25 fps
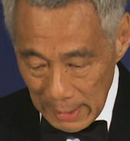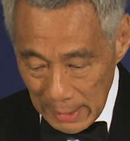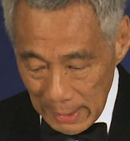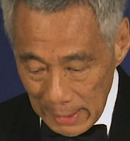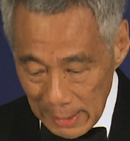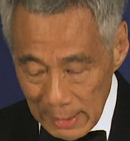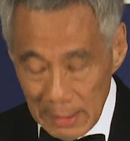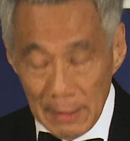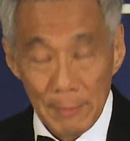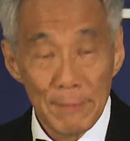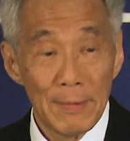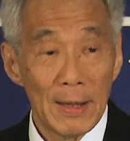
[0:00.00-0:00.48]

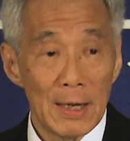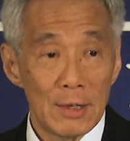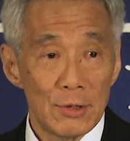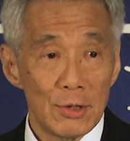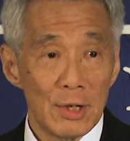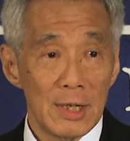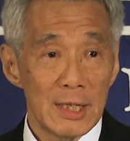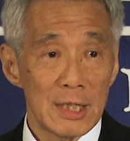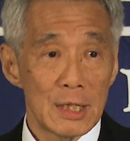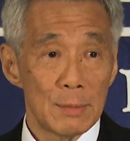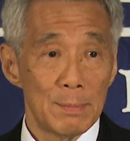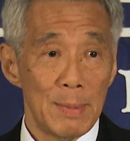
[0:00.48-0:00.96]
In the
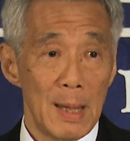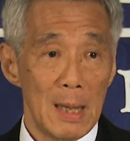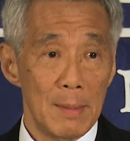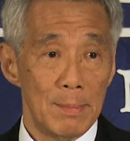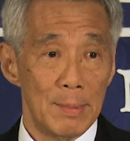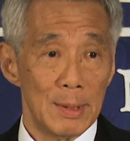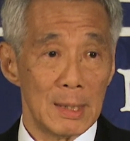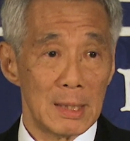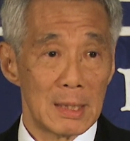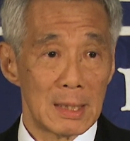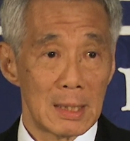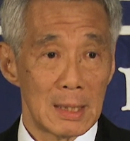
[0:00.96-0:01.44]
Federalist
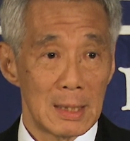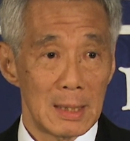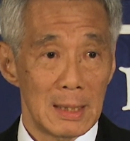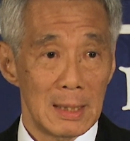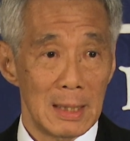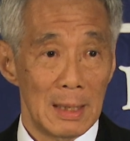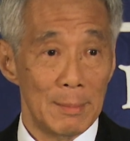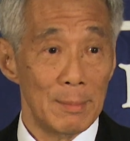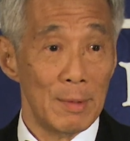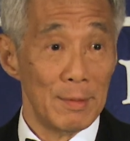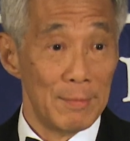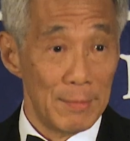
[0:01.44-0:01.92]
Papers,
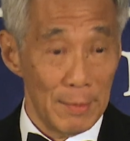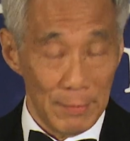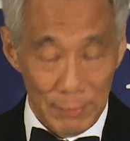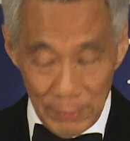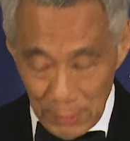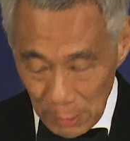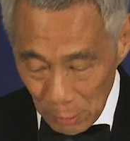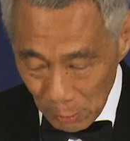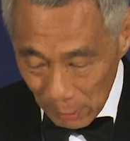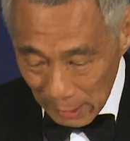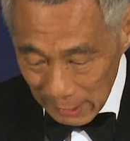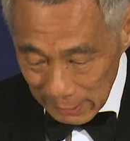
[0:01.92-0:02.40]
number
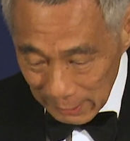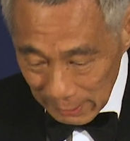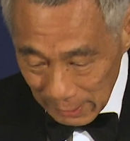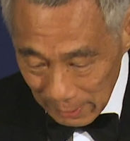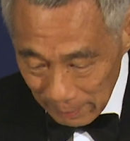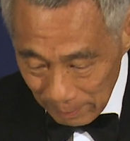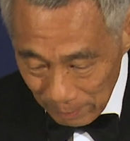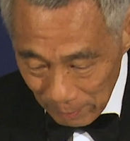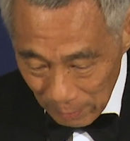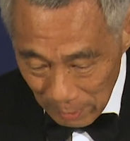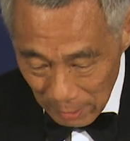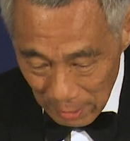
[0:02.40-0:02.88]
51,
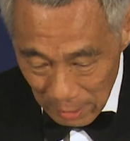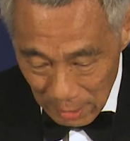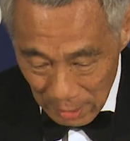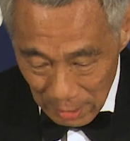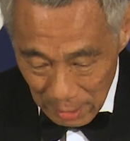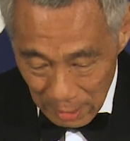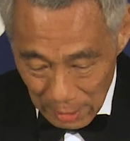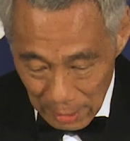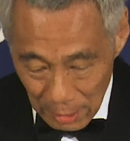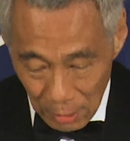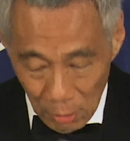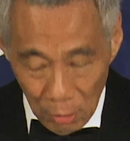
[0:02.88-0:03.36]

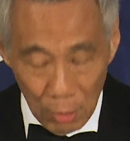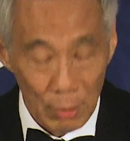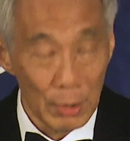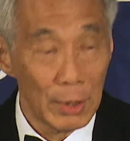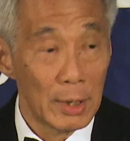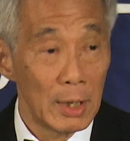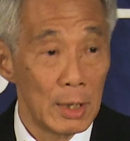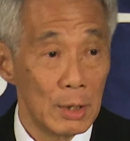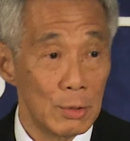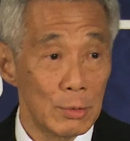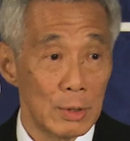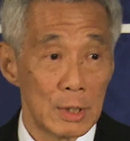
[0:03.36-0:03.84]
the
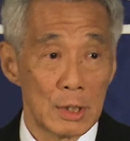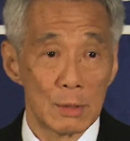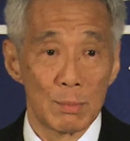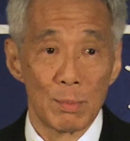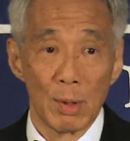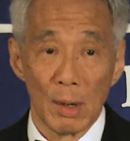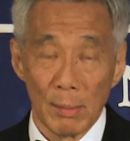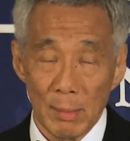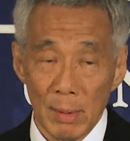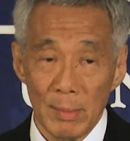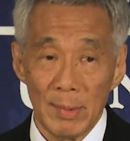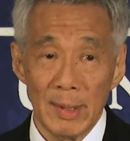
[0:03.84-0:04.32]
author, who was
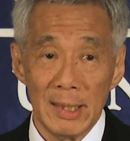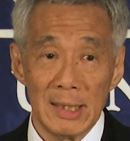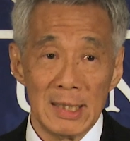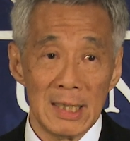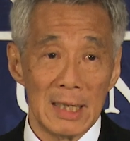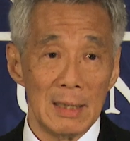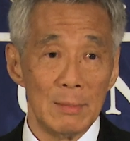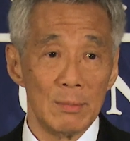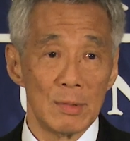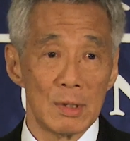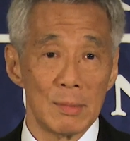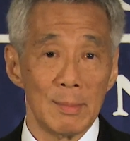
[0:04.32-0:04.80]
probably
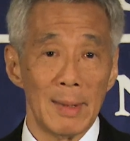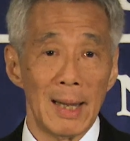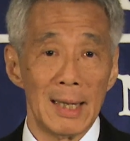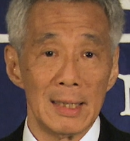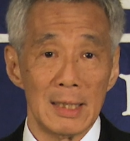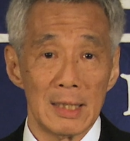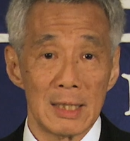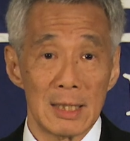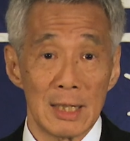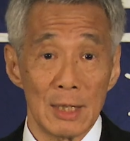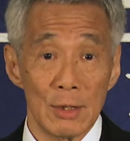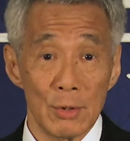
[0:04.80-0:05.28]
James
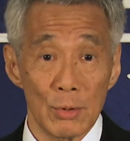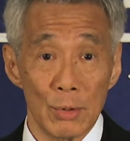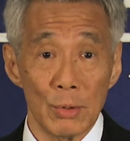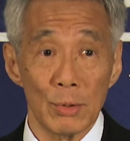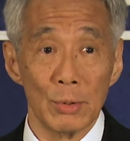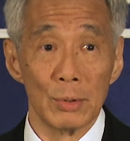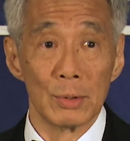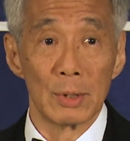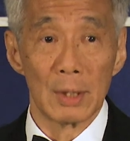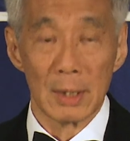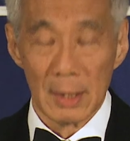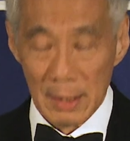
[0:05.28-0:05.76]
Madison,
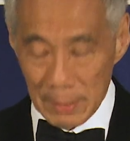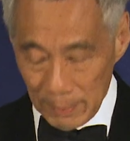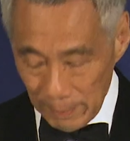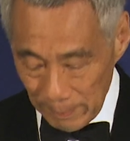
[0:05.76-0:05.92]
wrote,